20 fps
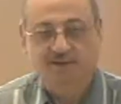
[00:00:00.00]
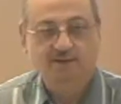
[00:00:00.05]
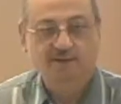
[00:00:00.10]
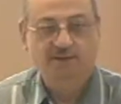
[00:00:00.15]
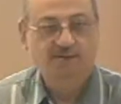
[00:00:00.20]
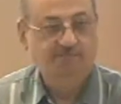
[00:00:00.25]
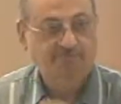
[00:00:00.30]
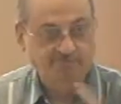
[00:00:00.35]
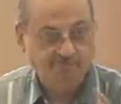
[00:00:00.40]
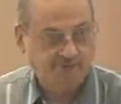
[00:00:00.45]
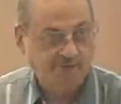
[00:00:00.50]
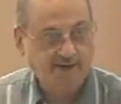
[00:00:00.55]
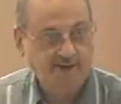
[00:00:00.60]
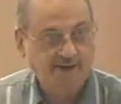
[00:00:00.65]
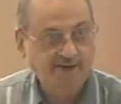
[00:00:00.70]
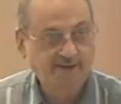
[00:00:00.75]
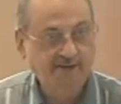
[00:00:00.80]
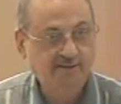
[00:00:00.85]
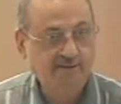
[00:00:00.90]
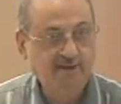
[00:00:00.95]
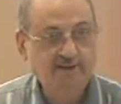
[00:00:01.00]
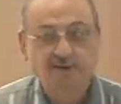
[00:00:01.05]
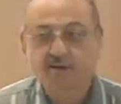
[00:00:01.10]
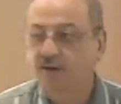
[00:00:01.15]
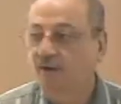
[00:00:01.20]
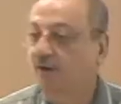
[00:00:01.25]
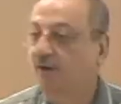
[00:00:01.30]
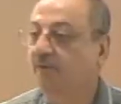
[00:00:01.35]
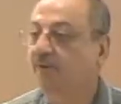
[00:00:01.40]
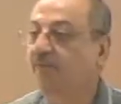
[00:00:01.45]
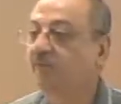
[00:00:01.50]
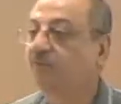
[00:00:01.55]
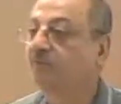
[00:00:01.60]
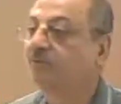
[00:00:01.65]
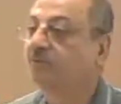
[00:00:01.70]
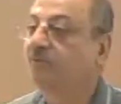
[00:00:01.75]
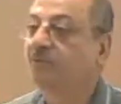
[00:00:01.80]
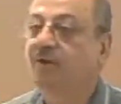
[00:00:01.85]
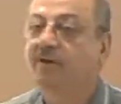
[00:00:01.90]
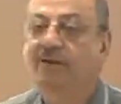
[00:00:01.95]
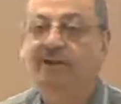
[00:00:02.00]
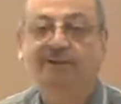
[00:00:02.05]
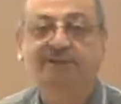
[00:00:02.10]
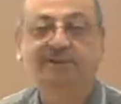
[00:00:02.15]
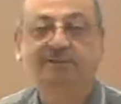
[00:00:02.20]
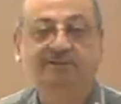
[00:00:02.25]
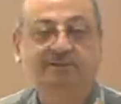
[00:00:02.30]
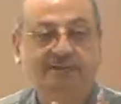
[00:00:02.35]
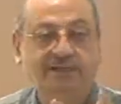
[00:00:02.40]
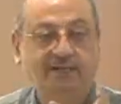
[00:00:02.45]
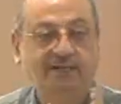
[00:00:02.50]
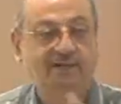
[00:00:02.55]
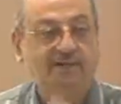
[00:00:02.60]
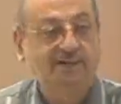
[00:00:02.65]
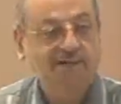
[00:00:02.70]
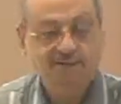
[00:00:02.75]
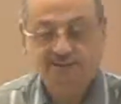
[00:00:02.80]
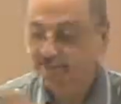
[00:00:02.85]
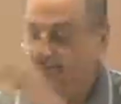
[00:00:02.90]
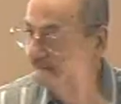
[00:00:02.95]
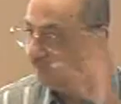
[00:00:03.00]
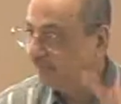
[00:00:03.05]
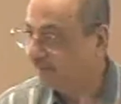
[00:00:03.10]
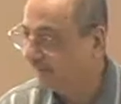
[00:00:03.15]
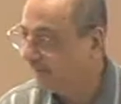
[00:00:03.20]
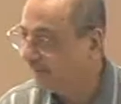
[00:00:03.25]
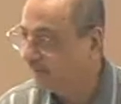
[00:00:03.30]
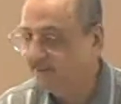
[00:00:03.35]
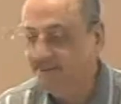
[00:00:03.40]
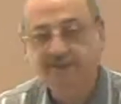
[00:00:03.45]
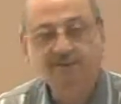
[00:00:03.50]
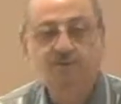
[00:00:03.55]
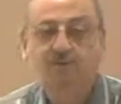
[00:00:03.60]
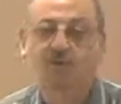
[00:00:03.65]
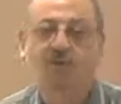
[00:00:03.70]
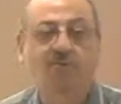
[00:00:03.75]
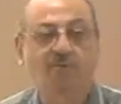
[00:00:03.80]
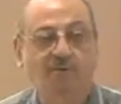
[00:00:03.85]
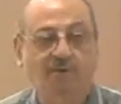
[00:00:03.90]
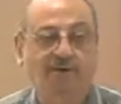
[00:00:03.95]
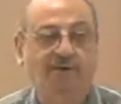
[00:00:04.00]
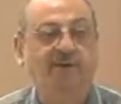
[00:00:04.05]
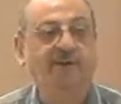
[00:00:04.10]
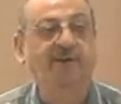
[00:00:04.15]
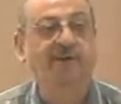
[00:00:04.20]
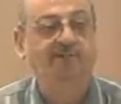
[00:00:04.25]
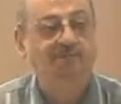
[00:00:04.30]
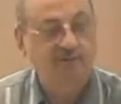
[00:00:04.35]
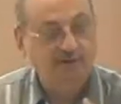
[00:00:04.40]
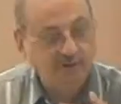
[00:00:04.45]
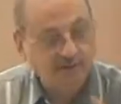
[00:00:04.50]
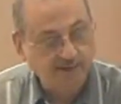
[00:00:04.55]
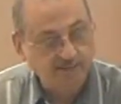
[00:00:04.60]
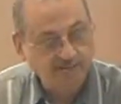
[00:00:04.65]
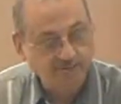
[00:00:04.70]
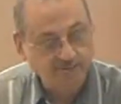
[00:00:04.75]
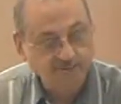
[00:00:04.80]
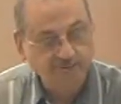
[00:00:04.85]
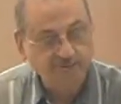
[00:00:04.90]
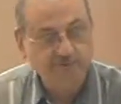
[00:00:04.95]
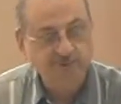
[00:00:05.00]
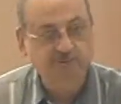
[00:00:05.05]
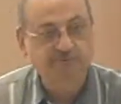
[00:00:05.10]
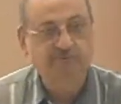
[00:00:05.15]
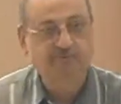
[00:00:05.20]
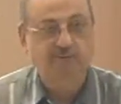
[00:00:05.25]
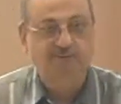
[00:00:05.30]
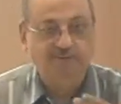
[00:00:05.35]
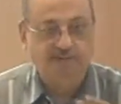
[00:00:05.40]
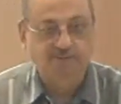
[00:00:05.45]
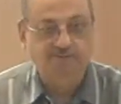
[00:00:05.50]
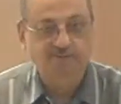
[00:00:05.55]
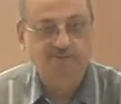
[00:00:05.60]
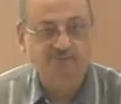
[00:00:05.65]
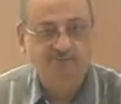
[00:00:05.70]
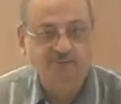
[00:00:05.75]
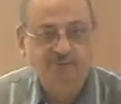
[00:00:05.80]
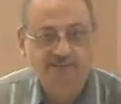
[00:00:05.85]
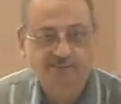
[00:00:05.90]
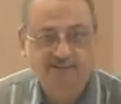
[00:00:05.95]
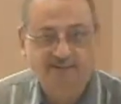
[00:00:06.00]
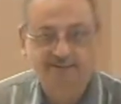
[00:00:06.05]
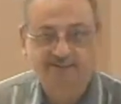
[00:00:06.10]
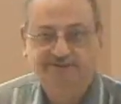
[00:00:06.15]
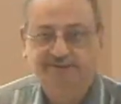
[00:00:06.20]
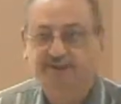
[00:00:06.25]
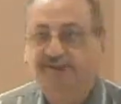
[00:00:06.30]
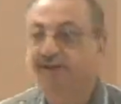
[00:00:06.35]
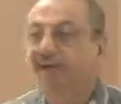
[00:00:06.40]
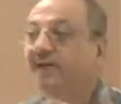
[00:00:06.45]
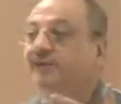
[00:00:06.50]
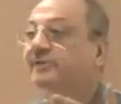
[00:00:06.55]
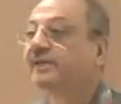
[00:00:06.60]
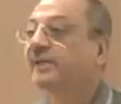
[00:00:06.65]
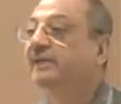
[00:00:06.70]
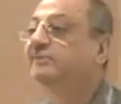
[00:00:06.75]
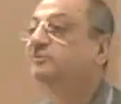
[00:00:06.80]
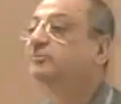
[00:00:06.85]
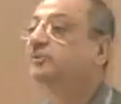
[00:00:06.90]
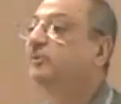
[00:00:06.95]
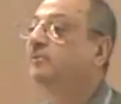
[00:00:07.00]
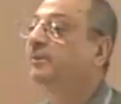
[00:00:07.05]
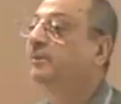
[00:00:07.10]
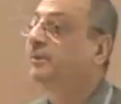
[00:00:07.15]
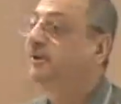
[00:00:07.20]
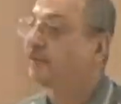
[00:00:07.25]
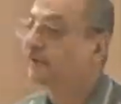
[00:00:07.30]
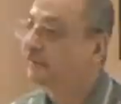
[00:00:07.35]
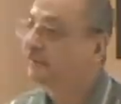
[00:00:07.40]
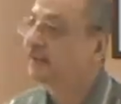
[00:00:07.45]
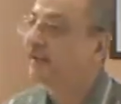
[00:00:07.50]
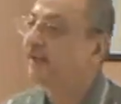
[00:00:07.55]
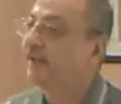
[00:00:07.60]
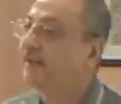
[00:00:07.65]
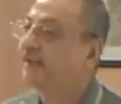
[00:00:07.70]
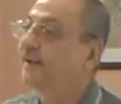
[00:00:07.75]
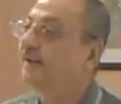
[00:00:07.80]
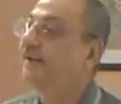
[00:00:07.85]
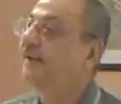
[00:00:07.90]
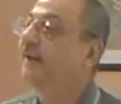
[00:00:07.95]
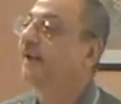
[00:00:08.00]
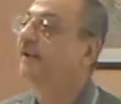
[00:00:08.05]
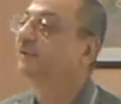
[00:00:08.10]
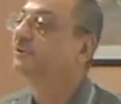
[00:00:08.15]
forget or if you do not understand completely. Don't worry. It will come to you. If you will come to the class, things will be repeated and